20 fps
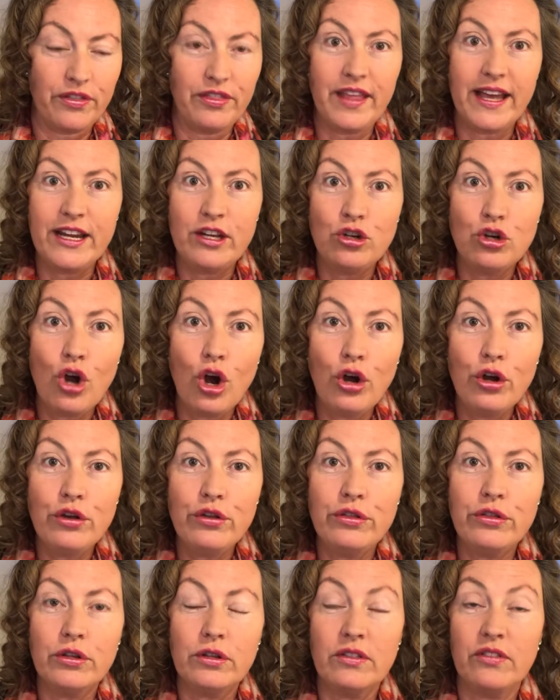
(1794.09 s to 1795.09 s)
and they
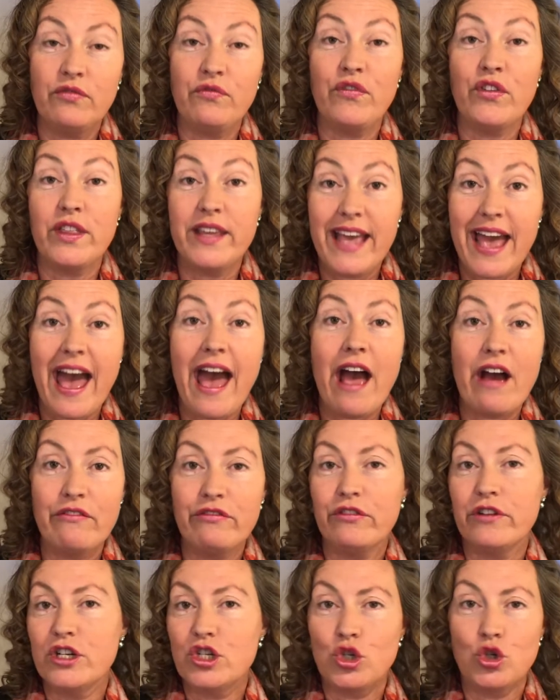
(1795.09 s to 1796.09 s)
know that for the
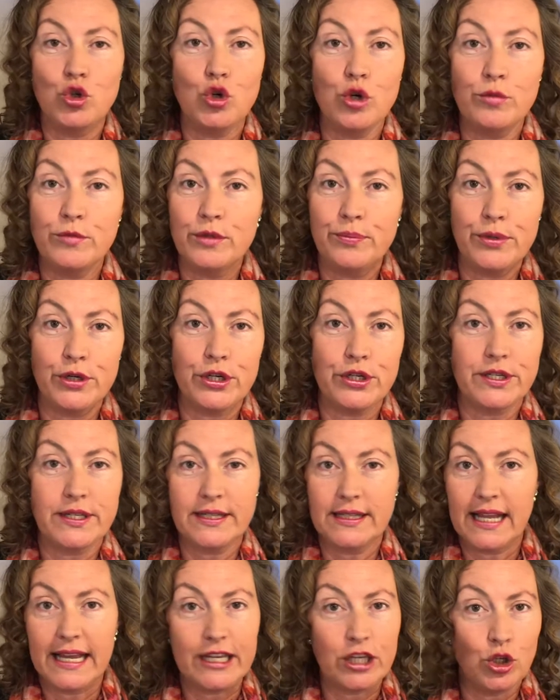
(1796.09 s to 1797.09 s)
average normal
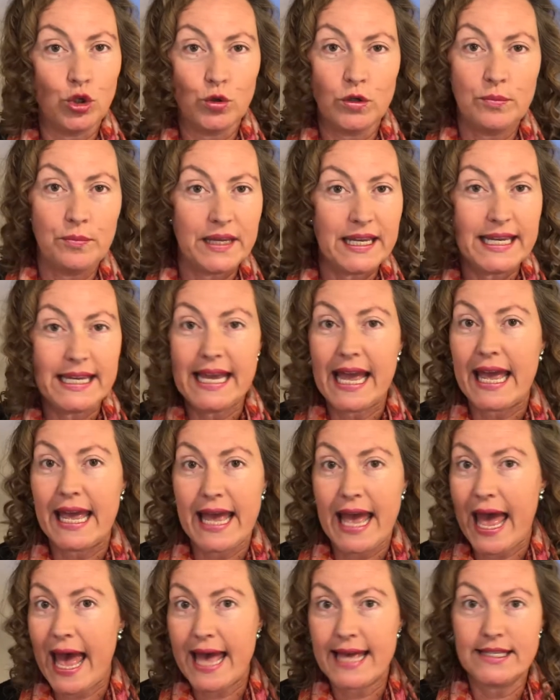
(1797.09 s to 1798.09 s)
person like you and me
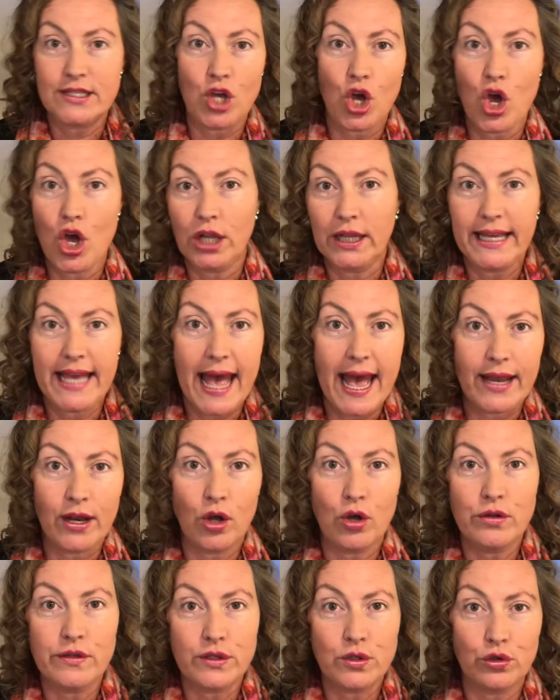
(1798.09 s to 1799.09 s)
as early
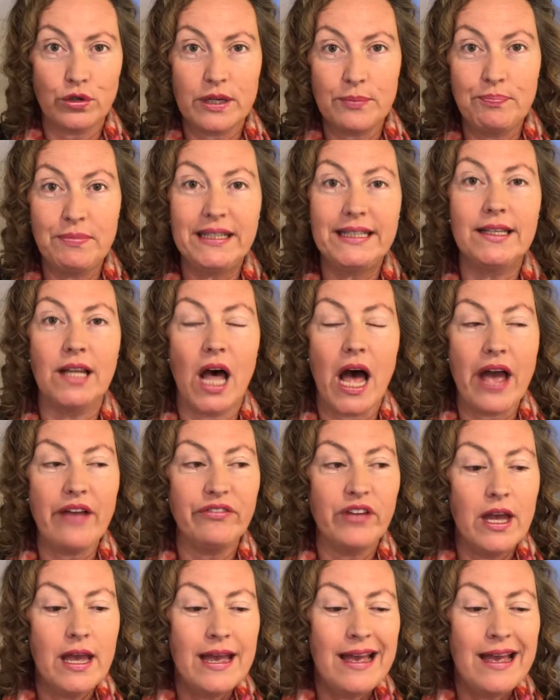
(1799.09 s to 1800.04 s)
adults or in midlife,